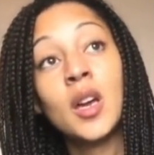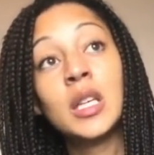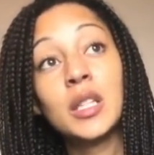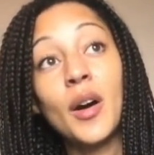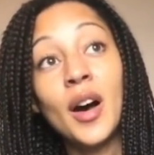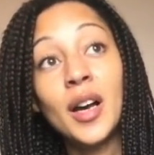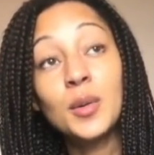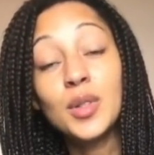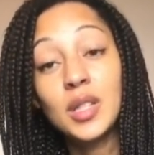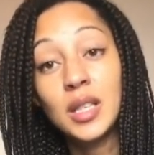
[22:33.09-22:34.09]
So I
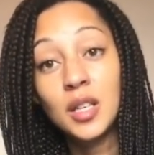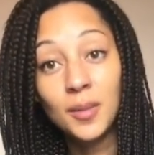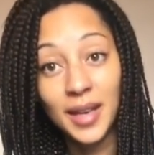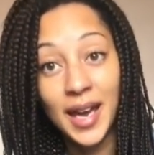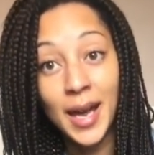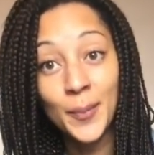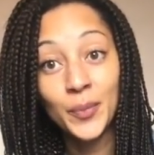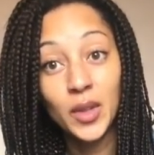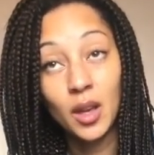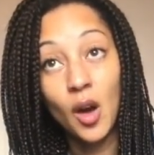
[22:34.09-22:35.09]
will see you
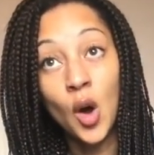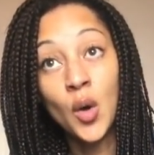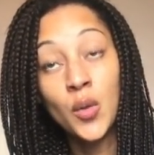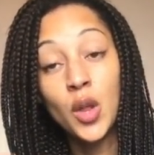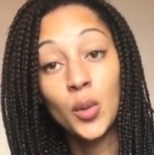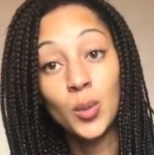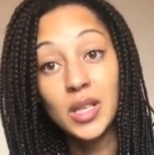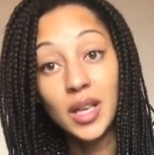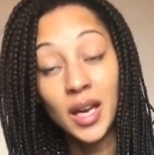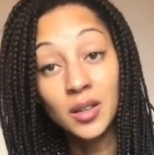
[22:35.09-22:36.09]
again on the
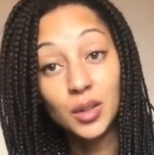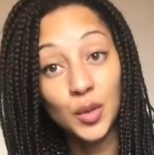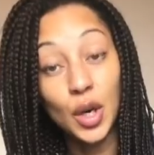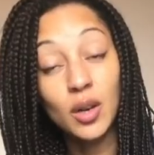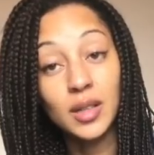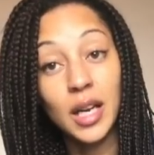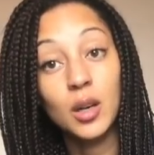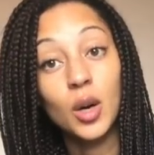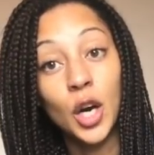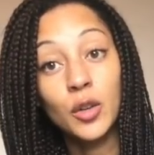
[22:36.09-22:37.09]
weekend of
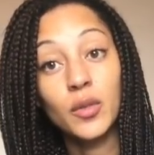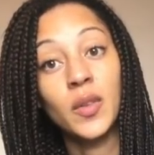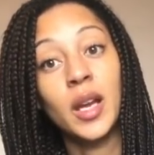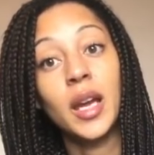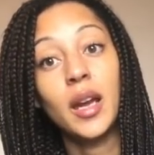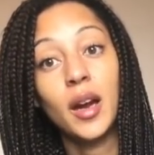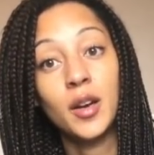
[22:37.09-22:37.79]
Yarndale, hopefully.